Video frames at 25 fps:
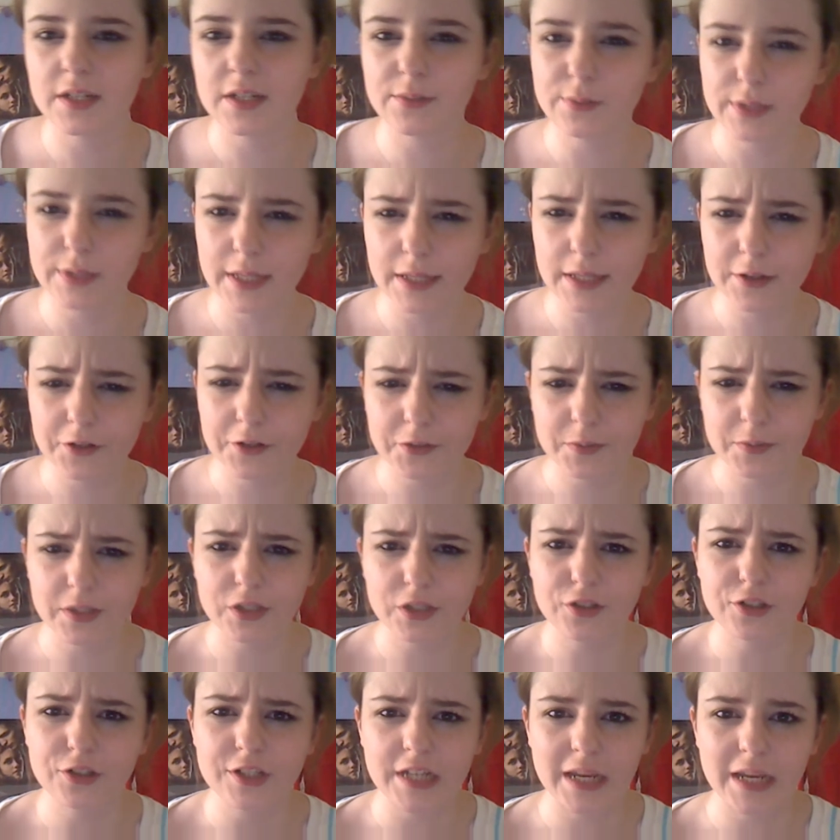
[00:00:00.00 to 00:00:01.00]
only allows me
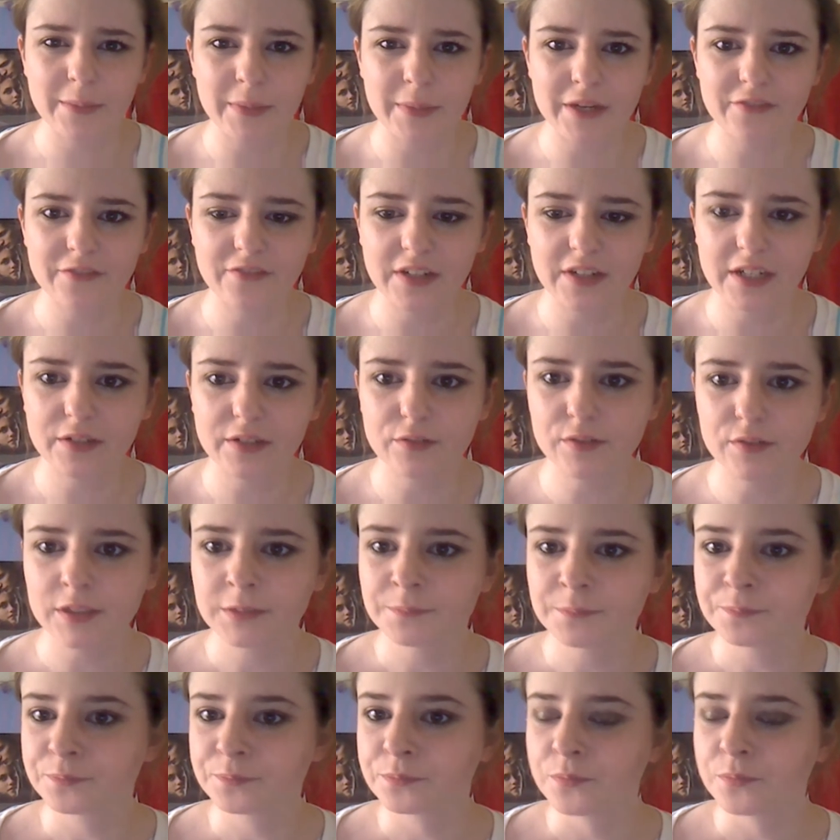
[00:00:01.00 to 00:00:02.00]
to do 10-minute videos.
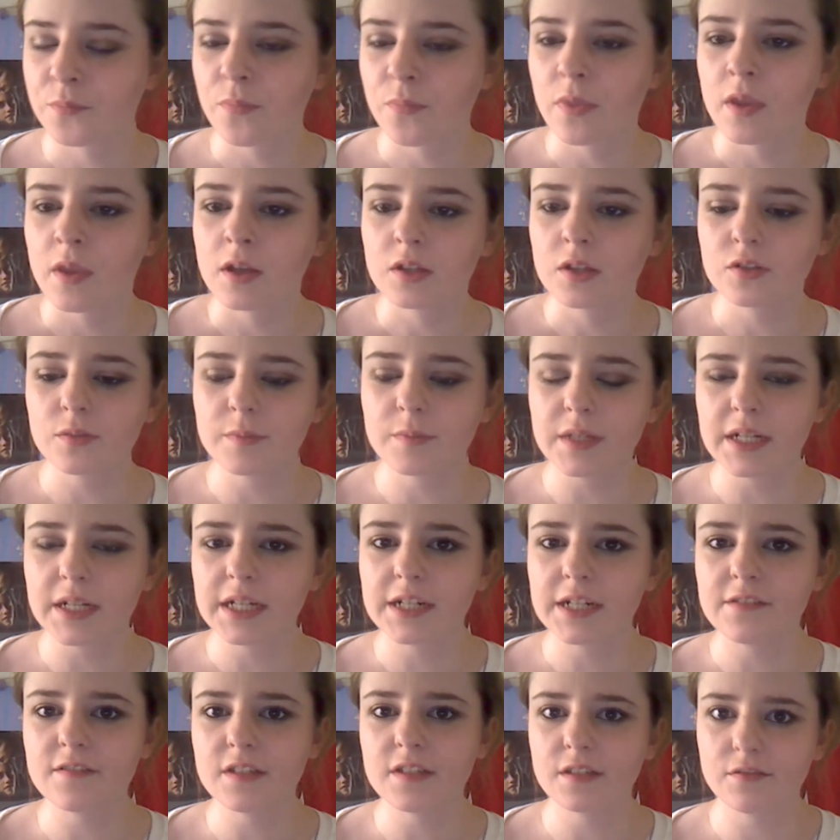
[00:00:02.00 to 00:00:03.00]
So I'm
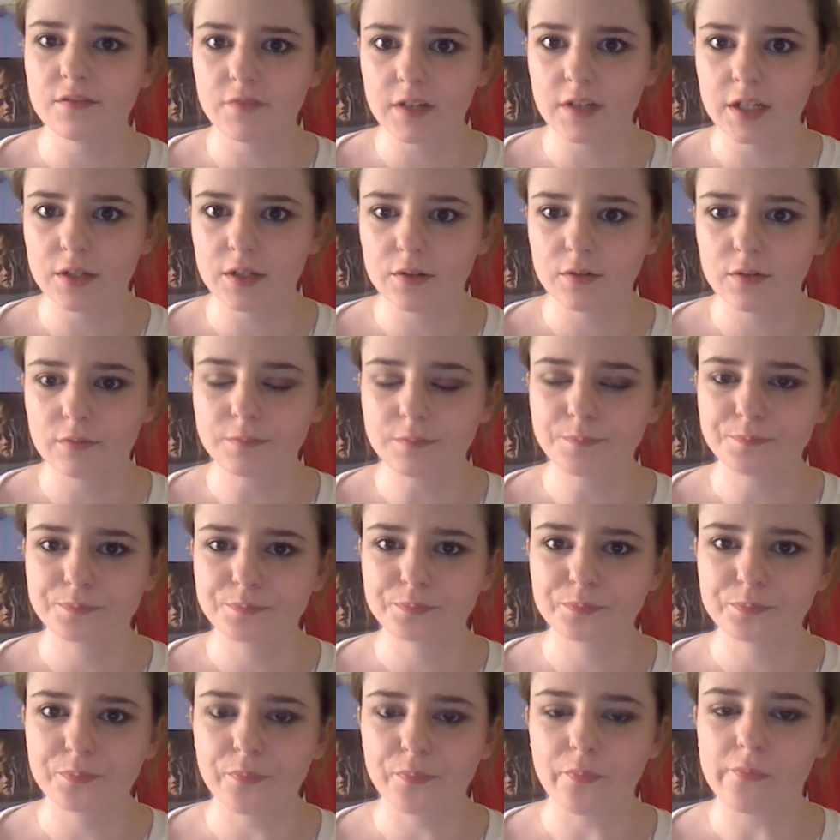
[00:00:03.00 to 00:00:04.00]
thinking if this video
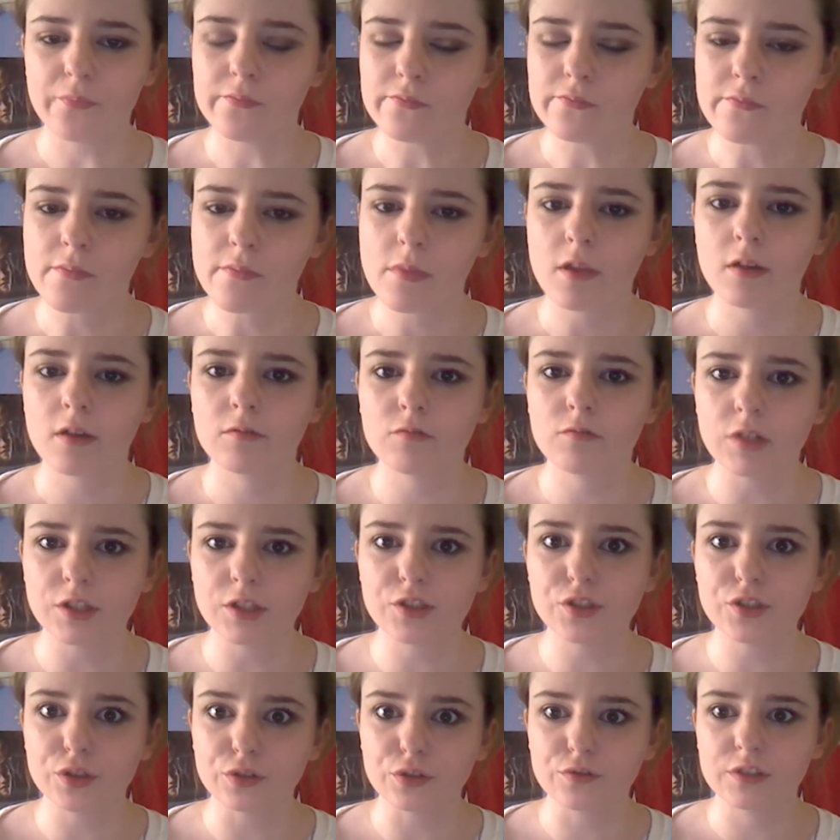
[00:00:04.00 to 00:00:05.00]

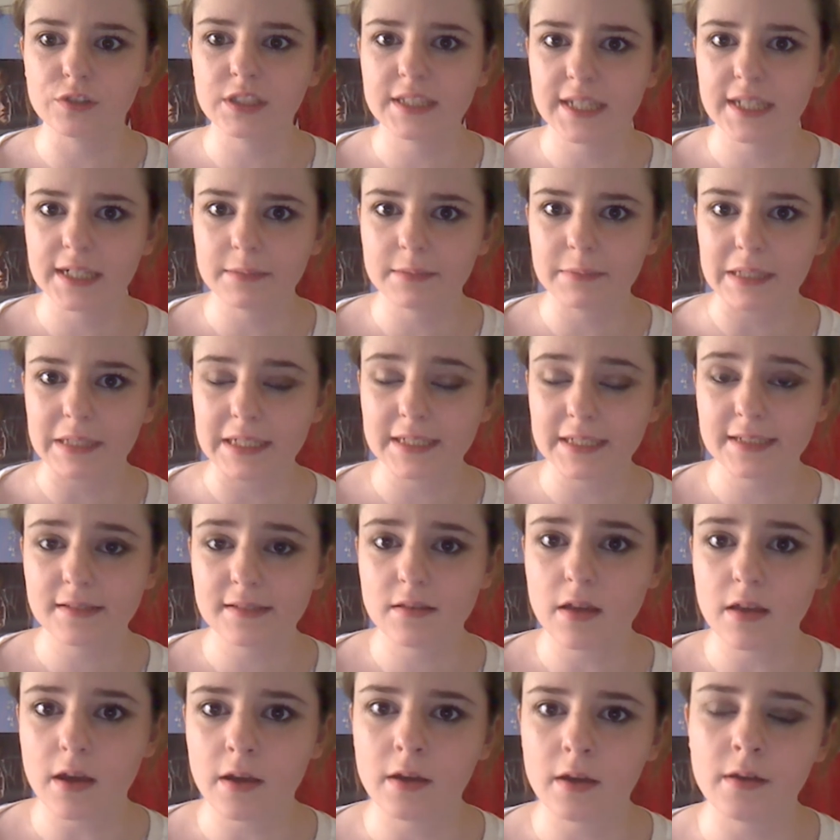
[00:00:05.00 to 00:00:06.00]
runs over 10 minutes,
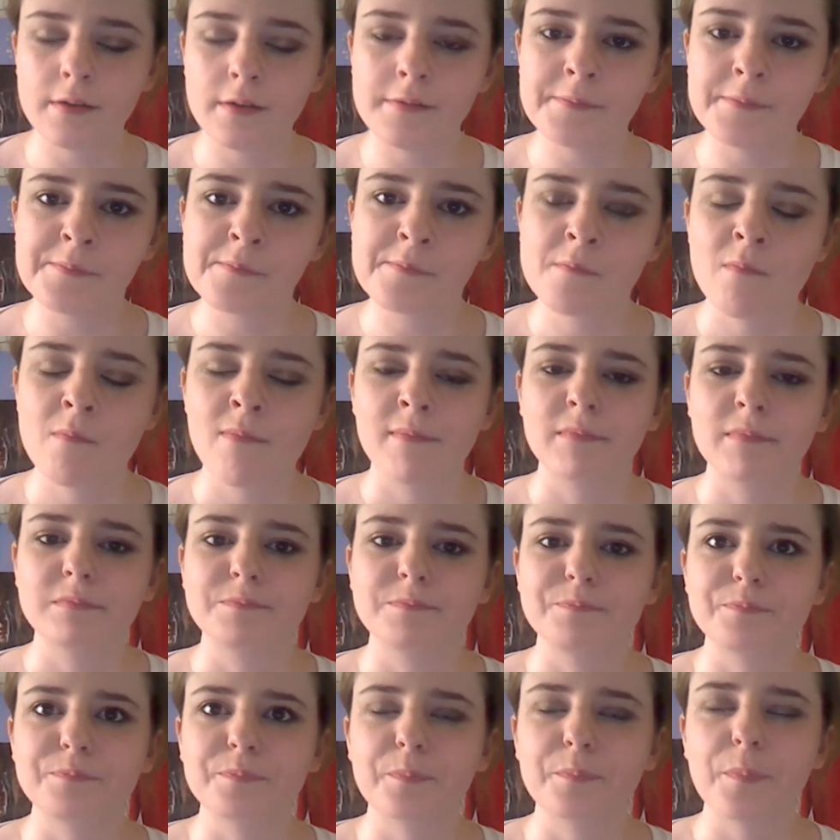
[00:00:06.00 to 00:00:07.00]
then
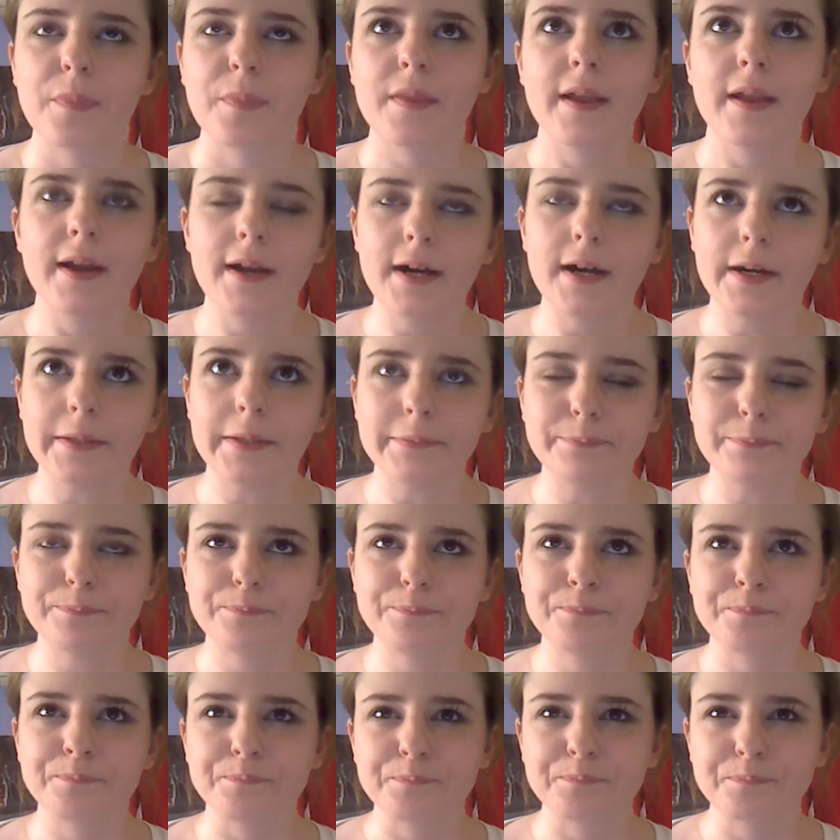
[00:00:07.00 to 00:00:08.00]

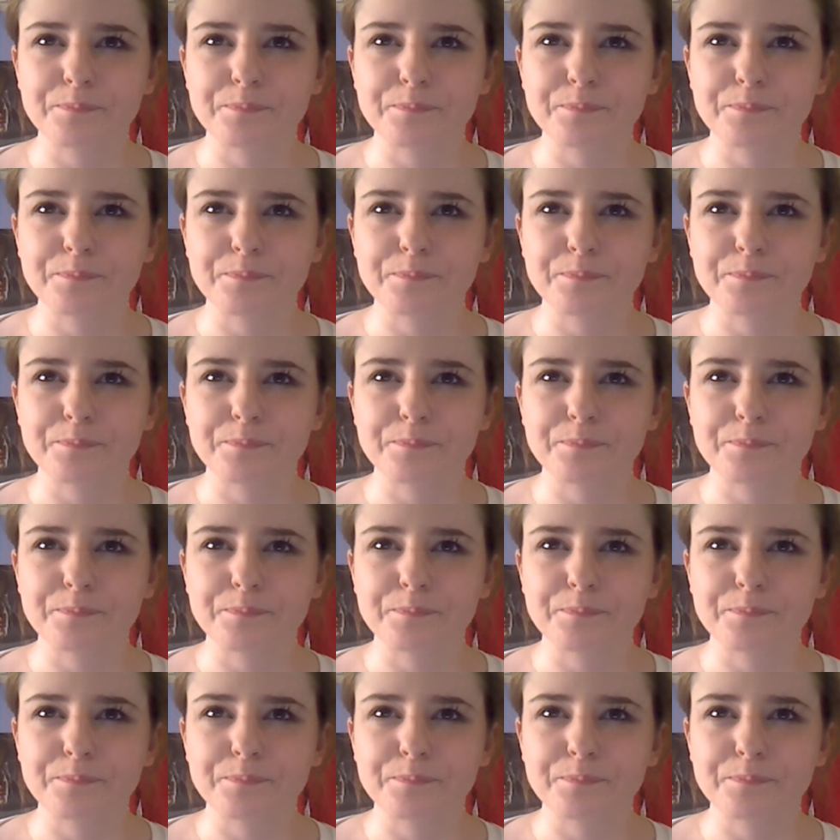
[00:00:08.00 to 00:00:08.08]
I'll